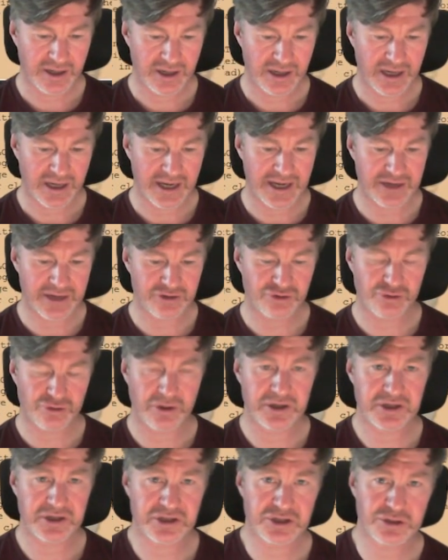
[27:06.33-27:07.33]
and try to
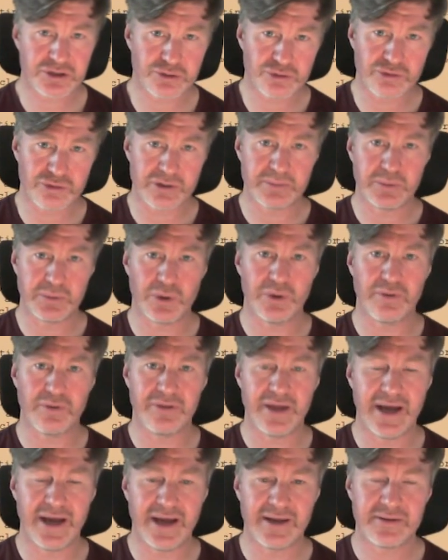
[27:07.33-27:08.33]
storyboard
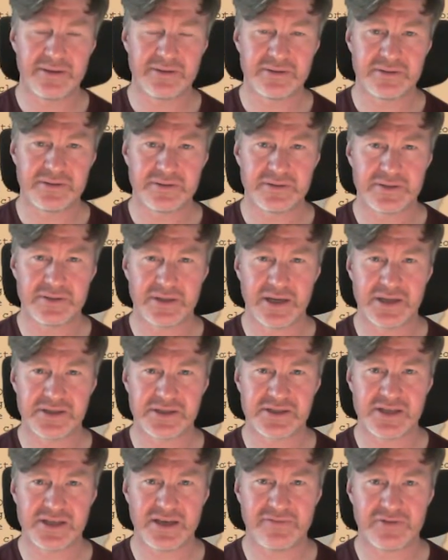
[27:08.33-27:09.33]
that and see
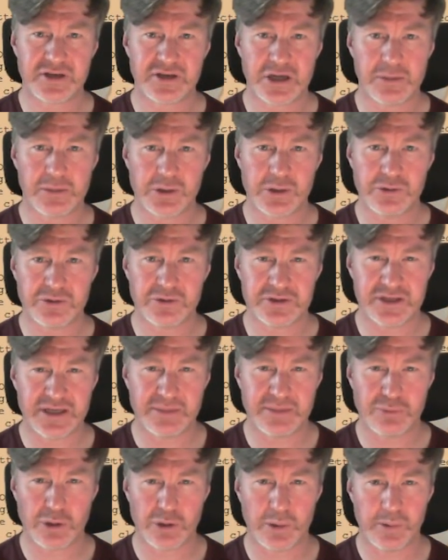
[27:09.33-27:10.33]
if I come across any
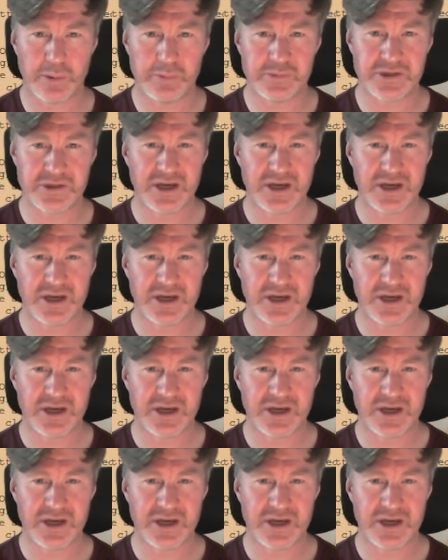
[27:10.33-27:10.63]
problems.